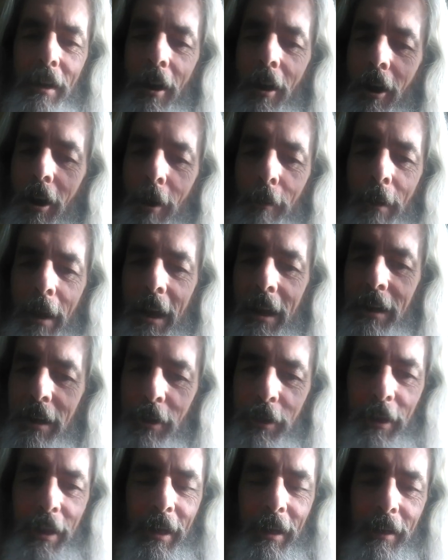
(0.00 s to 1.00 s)
harm
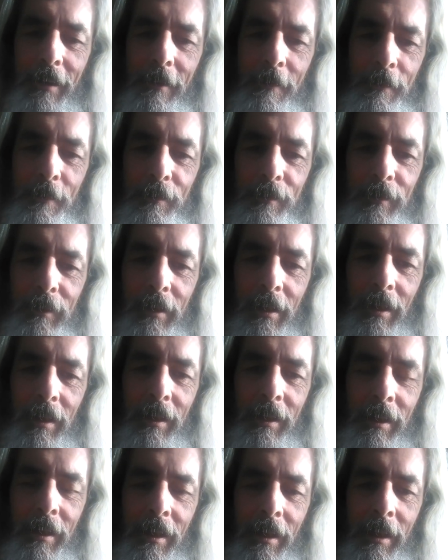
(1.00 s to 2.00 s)
anything,
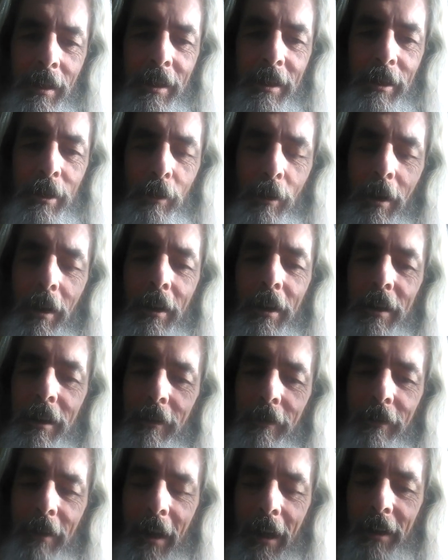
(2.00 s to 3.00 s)
you are in
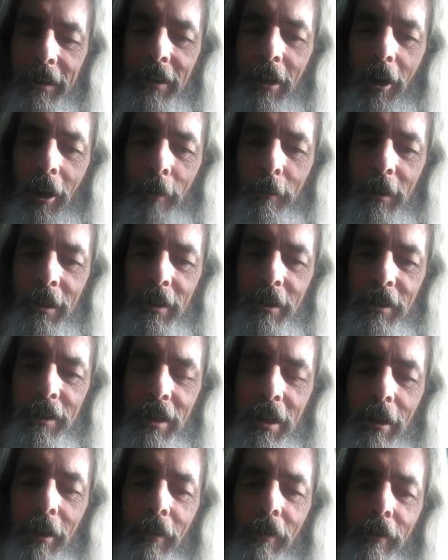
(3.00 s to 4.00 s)
effect harming
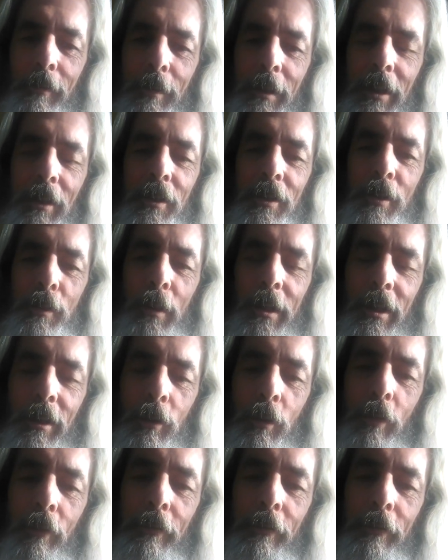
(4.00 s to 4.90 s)
yourself, because we're all